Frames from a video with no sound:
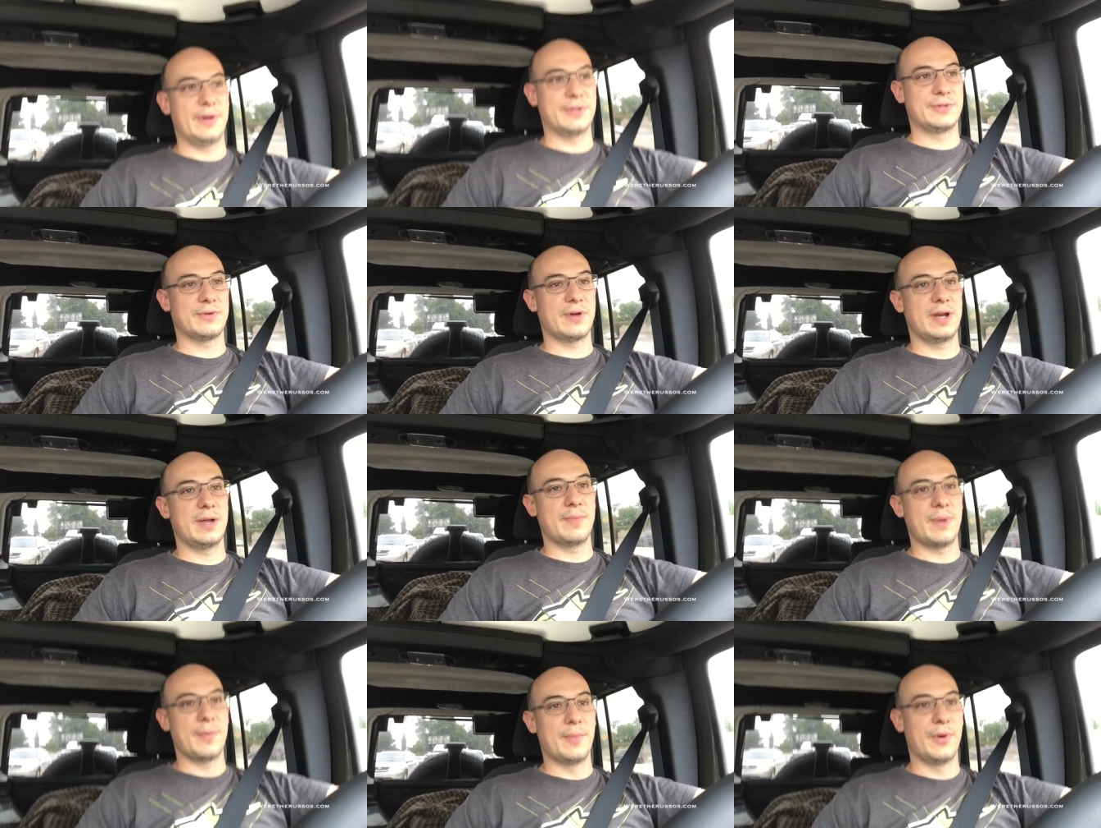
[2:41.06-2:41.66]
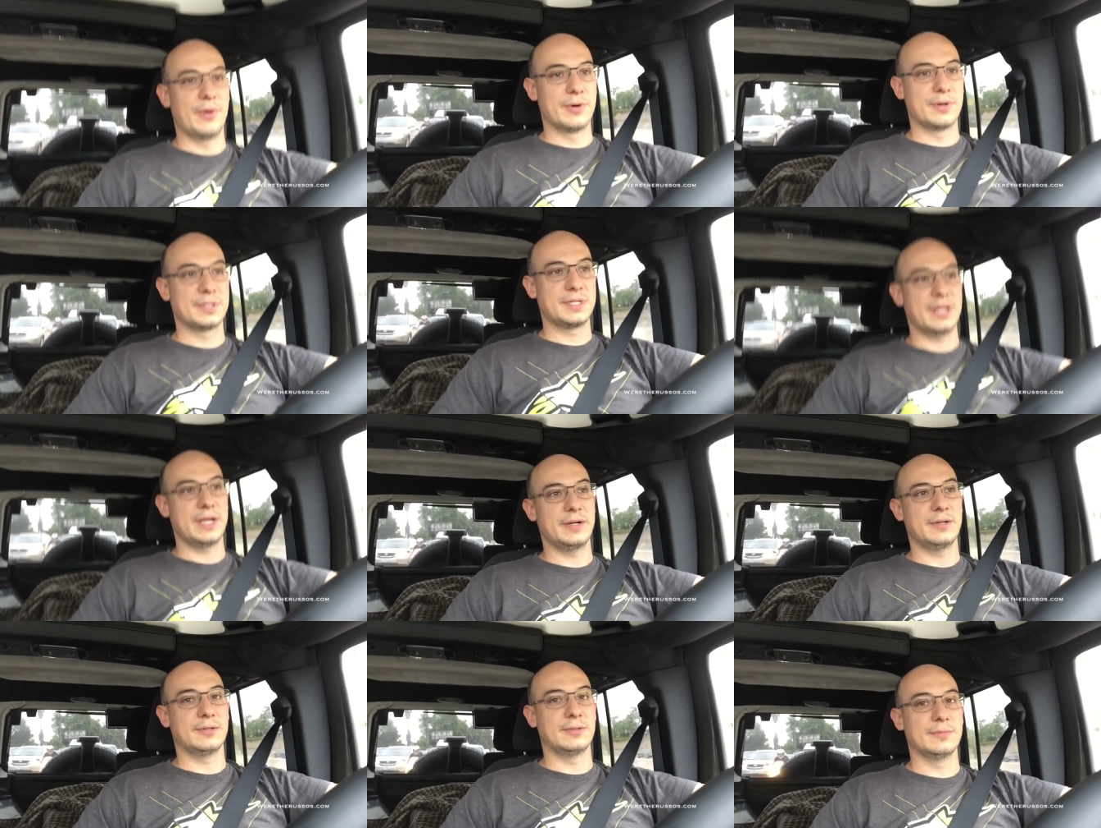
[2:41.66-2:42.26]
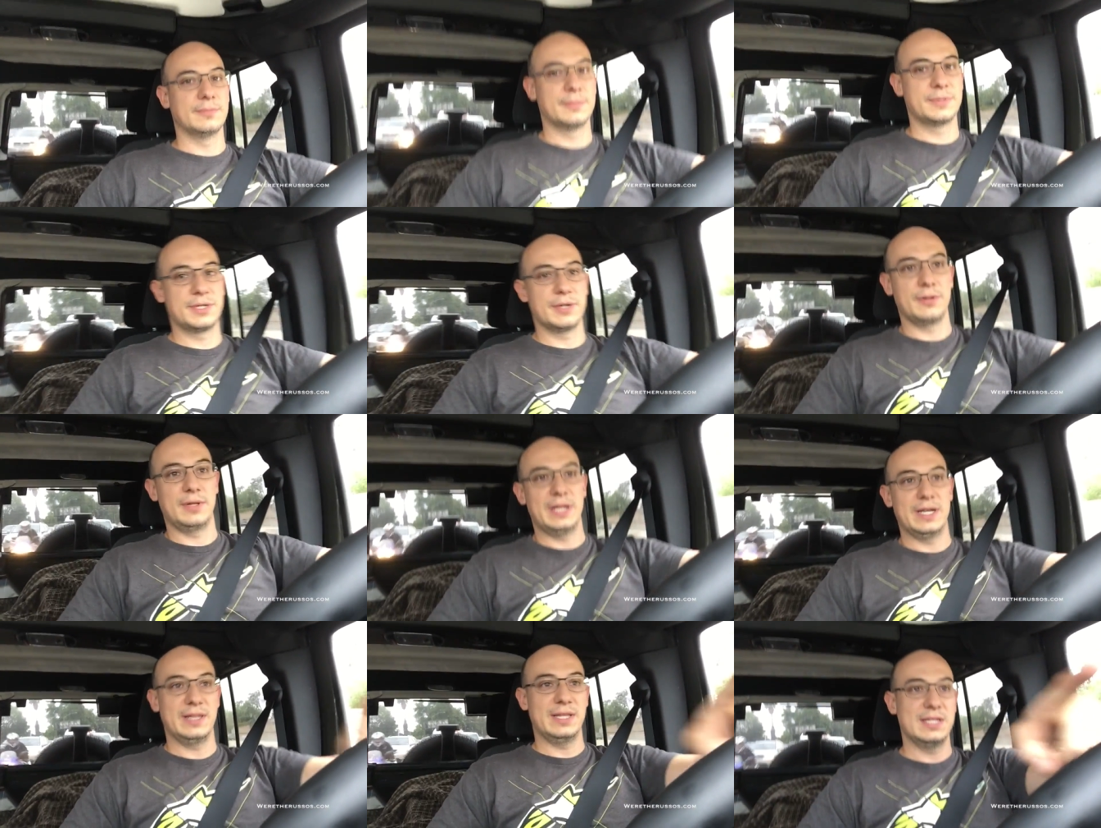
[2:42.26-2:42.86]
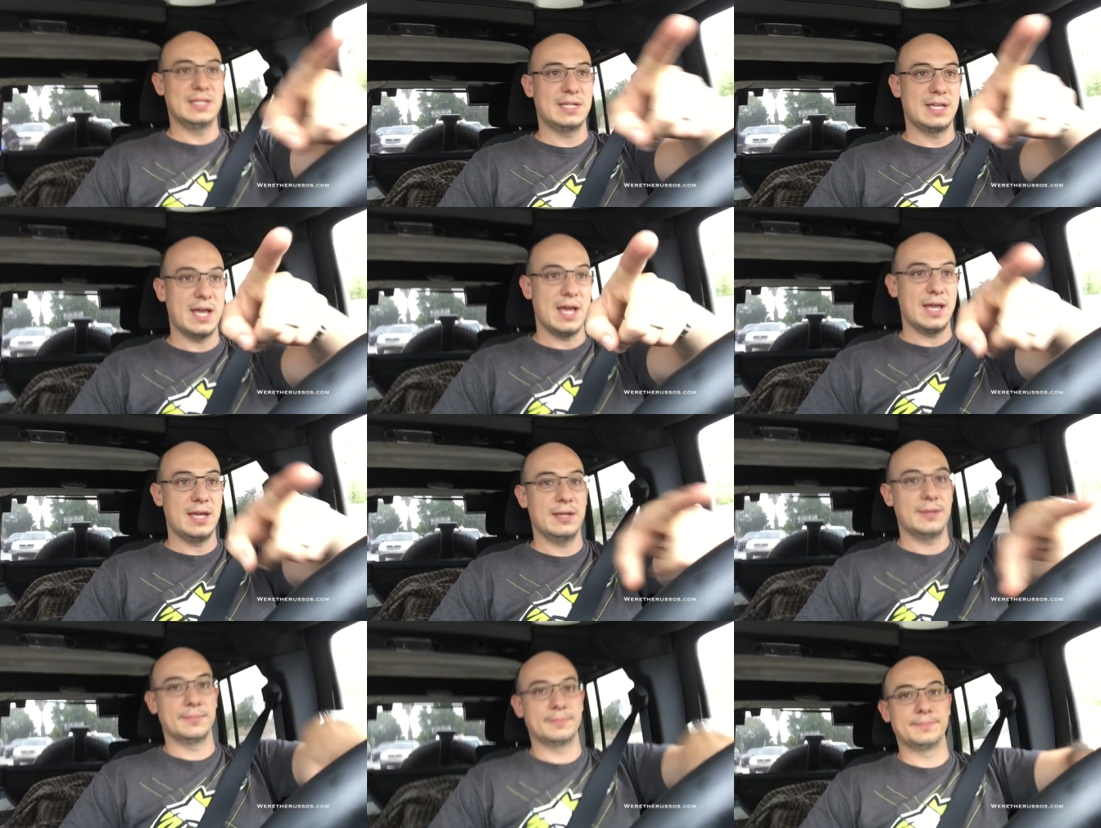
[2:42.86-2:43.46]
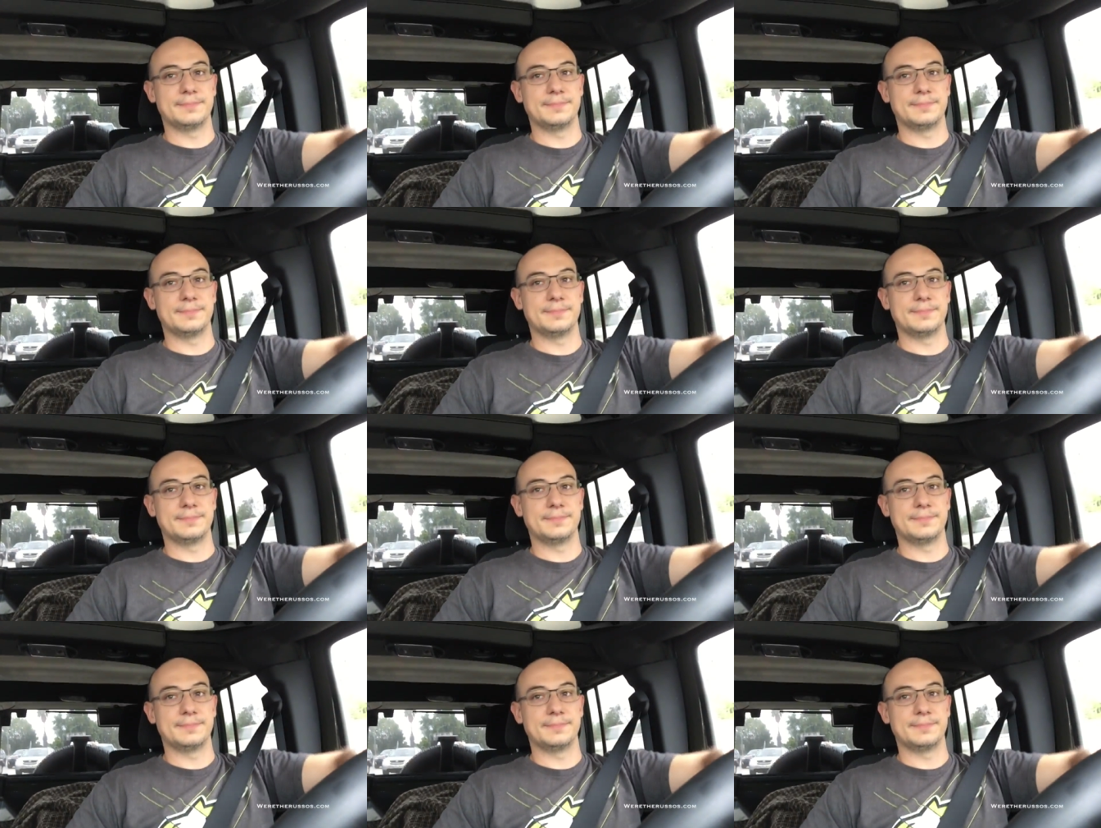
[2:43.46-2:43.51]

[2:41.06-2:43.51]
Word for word: I was riding my motorcycle. So like this guy.